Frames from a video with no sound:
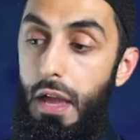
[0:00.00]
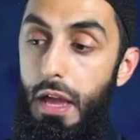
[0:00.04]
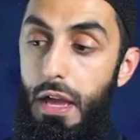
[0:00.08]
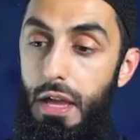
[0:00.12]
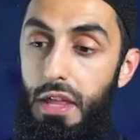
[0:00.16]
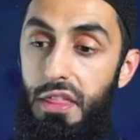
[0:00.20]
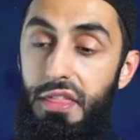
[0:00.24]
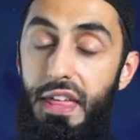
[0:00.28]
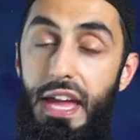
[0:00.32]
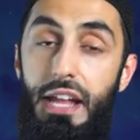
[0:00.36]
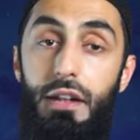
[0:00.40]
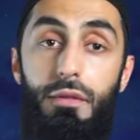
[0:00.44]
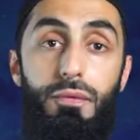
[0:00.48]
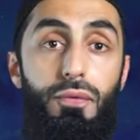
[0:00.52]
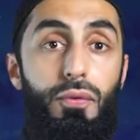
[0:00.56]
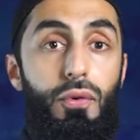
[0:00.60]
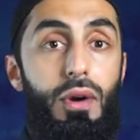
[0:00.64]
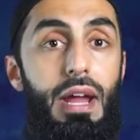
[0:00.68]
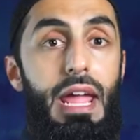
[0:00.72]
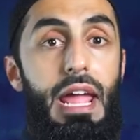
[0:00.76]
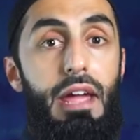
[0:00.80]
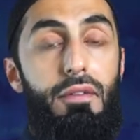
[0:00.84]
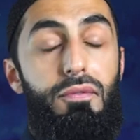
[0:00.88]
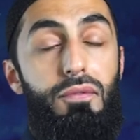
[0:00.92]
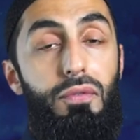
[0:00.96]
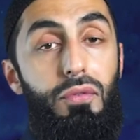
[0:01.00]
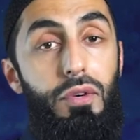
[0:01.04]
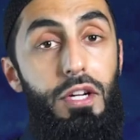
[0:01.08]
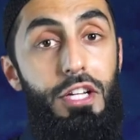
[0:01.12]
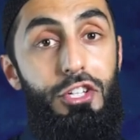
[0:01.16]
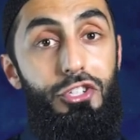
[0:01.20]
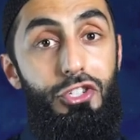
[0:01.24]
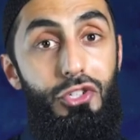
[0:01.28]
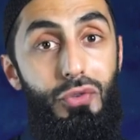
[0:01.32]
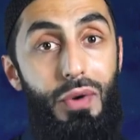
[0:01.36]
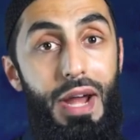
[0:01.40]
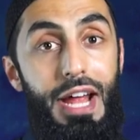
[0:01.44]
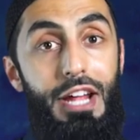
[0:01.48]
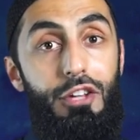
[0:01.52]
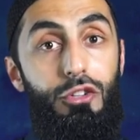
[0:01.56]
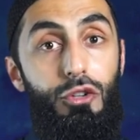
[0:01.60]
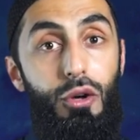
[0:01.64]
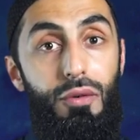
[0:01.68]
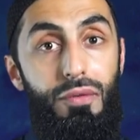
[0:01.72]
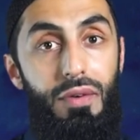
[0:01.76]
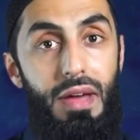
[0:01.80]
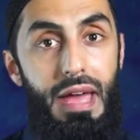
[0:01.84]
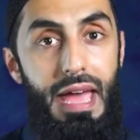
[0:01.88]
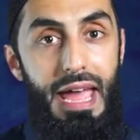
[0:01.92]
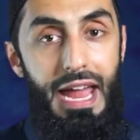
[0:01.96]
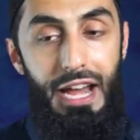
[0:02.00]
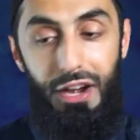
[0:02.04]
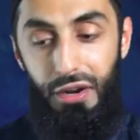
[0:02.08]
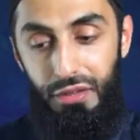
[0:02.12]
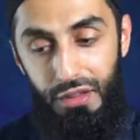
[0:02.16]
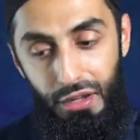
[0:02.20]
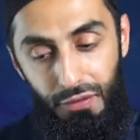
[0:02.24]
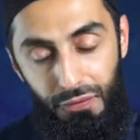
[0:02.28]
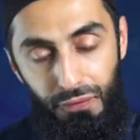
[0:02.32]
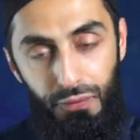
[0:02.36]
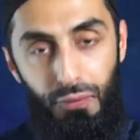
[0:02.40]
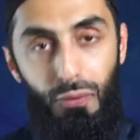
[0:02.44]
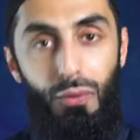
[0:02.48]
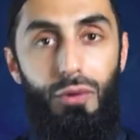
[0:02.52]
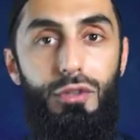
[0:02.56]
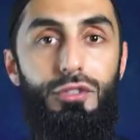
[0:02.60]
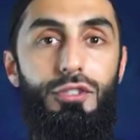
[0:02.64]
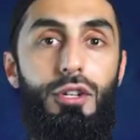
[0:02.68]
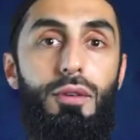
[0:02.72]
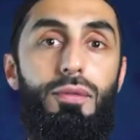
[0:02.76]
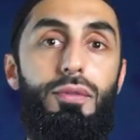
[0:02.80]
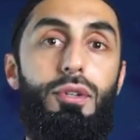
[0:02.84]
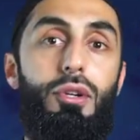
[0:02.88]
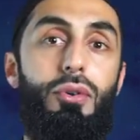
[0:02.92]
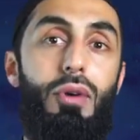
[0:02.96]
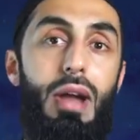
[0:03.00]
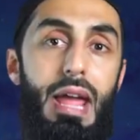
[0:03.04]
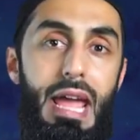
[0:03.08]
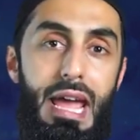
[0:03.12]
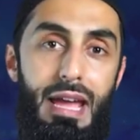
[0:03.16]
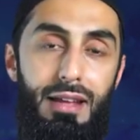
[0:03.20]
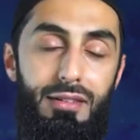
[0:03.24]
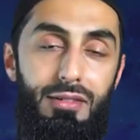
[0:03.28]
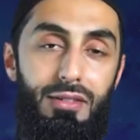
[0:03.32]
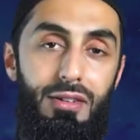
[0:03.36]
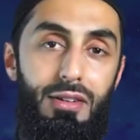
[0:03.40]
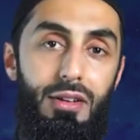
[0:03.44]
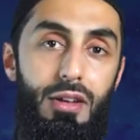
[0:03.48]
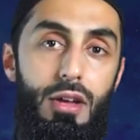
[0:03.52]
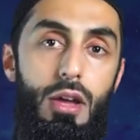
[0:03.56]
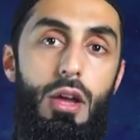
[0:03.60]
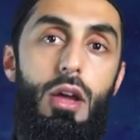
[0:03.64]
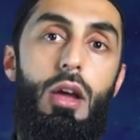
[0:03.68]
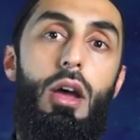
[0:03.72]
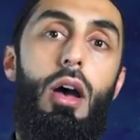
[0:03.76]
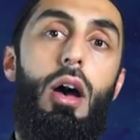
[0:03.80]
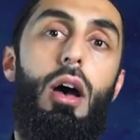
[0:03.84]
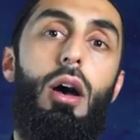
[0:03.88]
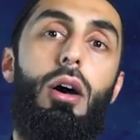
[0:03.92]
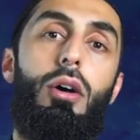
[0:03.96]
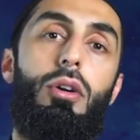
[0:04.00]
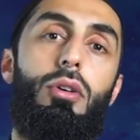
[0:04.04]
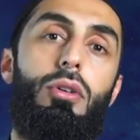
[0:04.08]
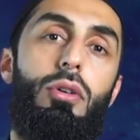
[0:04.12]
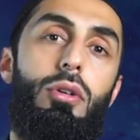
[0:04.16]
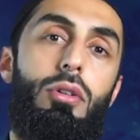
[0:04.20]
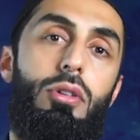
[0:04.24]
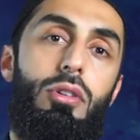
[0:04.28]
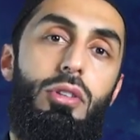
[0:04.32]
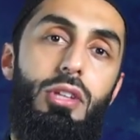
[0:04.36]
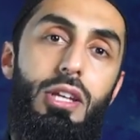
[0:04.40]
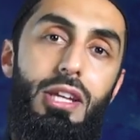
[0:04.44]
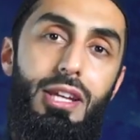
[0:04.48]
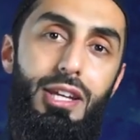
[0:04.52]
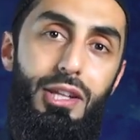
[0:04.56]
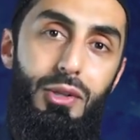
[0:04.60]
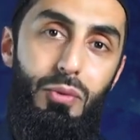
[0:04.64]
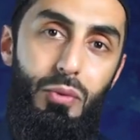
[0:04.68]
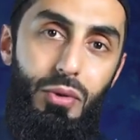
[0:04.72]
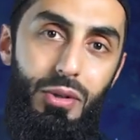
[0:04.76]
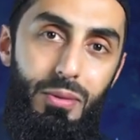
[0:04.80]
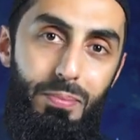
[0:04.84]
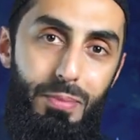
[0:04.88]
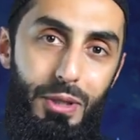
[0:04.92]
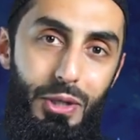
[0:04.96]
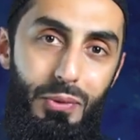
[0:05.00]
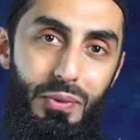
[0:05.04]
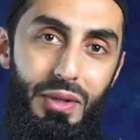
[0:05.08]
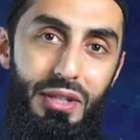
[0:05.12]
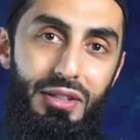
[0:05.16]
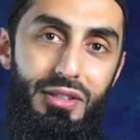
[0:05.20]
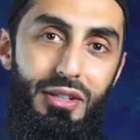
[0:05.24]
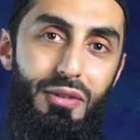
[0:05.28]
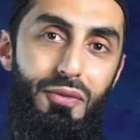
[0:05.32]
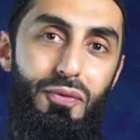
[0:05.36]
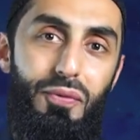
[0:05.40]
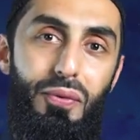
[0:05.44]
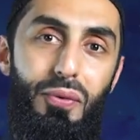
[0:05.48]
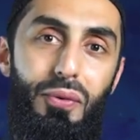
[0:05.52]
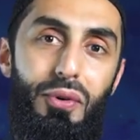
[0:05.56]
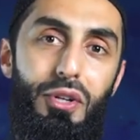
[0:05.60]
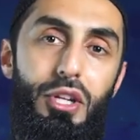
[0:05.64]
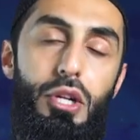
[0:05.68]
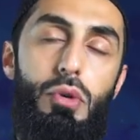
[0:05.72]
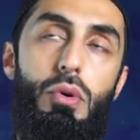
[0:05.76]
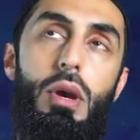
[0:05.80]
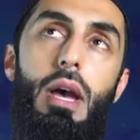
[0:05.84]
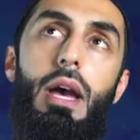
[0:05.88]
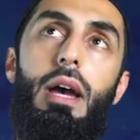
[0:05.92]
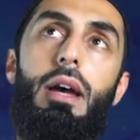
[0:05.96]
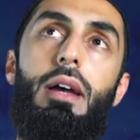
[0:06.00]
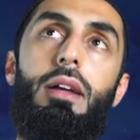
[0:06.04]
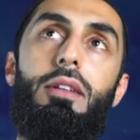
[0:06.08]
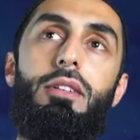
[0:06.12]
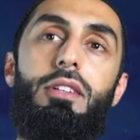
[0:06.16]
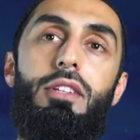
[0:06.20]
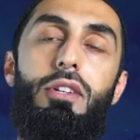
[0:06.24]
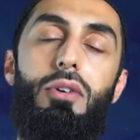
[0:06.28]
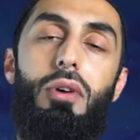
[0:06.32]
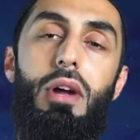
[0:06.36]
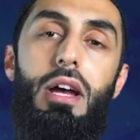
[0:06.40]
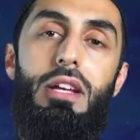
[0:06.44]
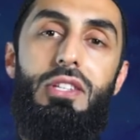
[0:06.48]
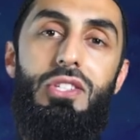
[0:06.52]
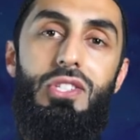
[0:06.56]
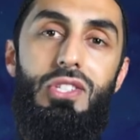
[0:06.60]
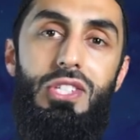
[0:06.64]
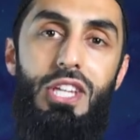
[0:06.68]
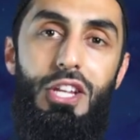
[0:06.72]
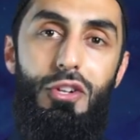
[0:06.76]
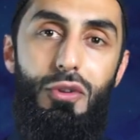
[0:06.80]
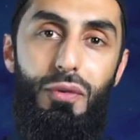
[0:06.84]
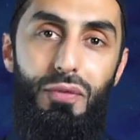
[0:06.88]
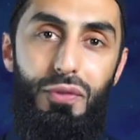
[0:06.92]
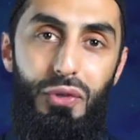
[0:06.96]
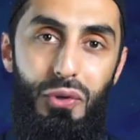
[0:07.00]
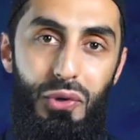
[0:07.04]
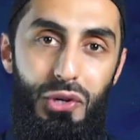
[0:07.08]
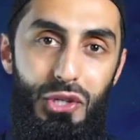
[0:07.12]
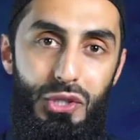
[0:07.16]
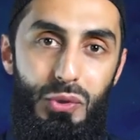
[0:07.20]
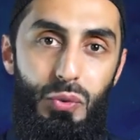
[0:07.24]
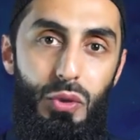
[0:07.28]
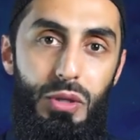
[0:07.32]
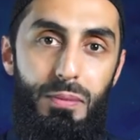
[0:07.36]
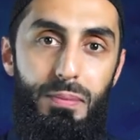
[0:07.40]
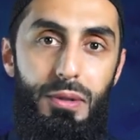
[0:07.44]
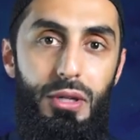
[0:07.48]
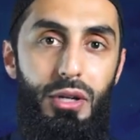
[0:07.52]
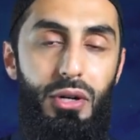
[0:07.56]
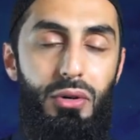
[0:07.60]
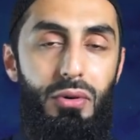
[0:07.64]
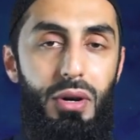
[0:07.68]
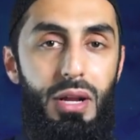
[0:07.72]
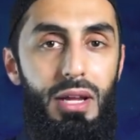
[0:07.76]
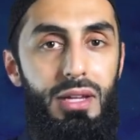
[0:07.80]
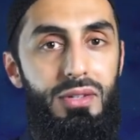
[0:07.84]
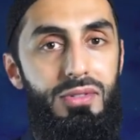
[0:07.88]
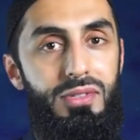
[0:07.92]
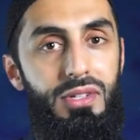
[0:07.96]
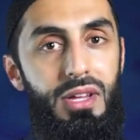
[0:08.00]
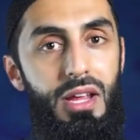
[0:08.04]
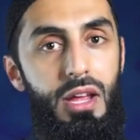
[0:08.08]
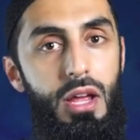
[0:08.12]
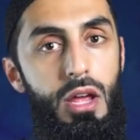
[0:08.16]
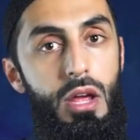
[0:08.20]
then for every strand of hair that falls off your head, a good deed will be written for you and a sin of yours will be erased.